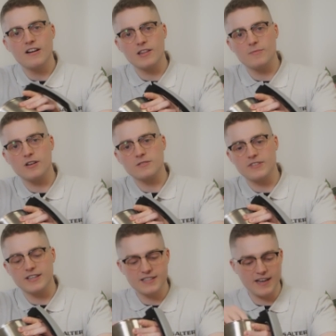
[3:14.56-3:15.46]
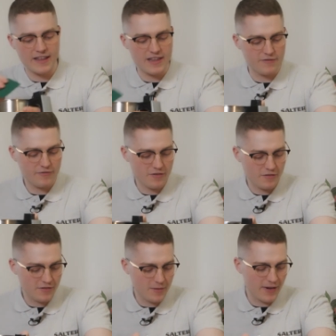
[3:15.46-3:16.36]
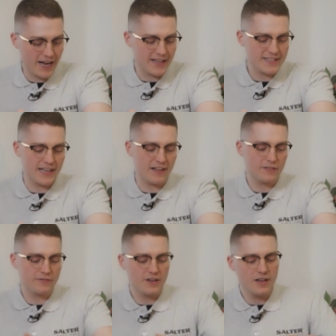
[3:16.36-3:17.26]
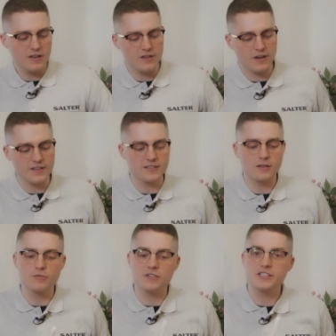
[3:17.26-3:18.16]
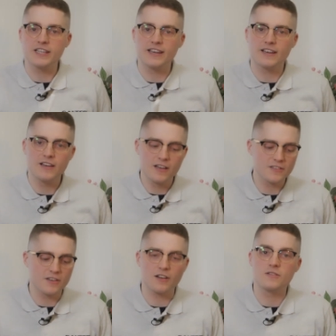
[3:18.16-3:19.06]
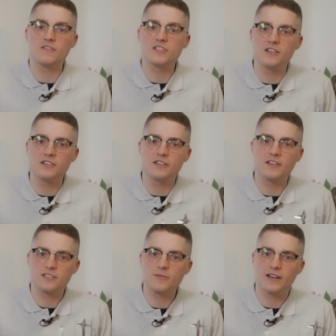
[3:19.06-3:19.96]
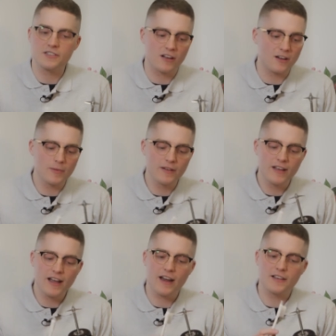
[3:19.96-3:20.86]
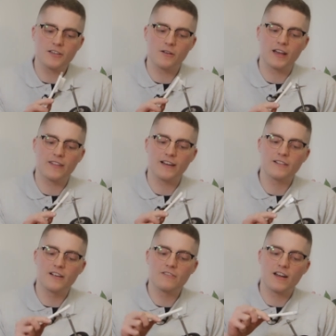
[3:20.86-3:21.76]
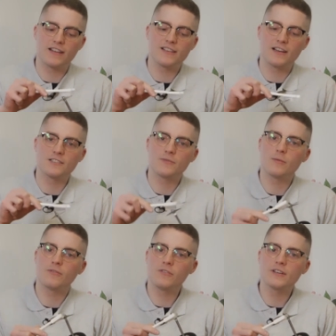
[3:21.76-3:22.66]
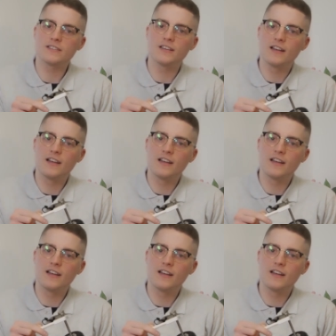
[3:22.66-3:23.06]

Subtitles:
at the bottom of it. And then for the blade itself, you've got this little brush here, so you don't have to touch it because it's quite sharp. And just go like that down the sides as well before it.